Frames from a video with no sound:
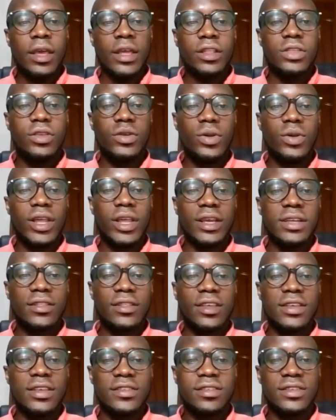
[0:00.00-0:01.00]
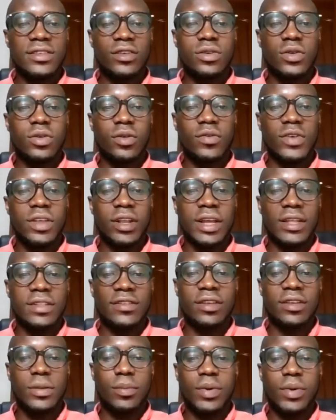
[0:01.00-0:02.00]
During this
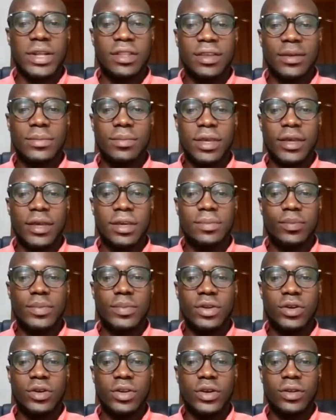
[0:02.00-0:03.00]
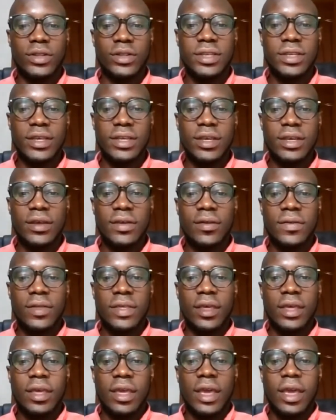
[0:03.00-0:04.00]
COVID-19 pandemic period,
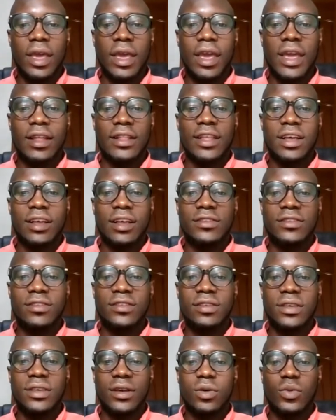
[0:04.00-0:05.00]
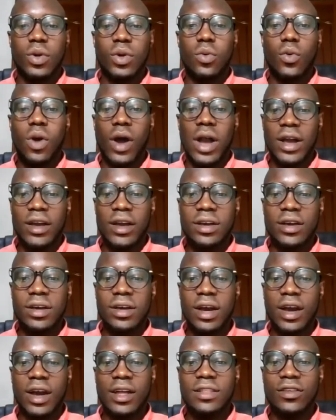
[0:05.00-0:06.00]
and as we work
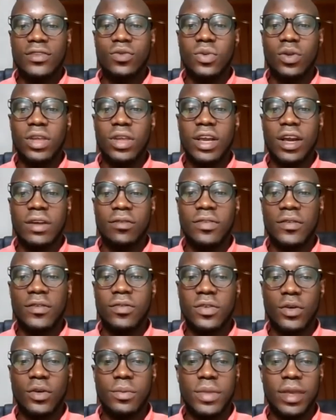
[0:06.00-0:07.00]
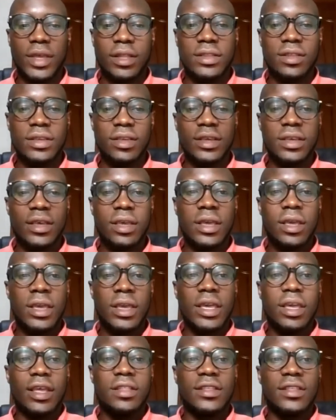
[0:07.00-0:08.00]
hard to recover from it,
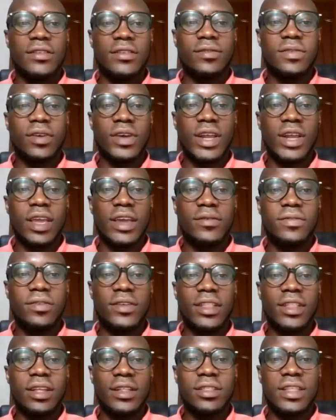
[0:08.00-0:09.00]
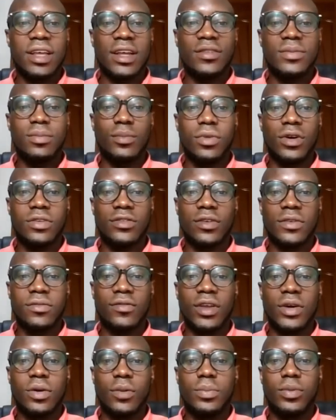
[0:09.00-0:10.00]
it is very evident that most
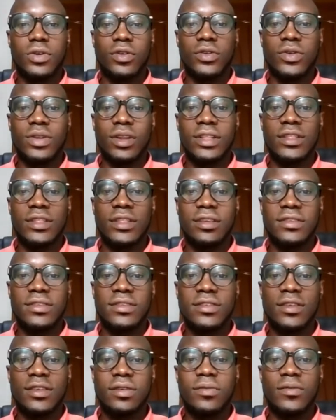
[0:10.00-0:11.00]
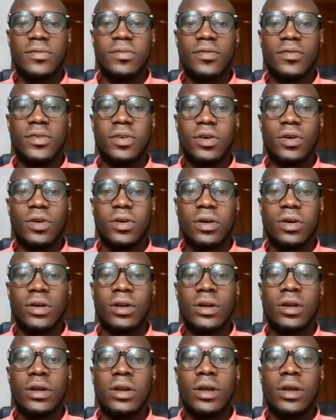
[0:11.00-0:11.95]
of the opportunities for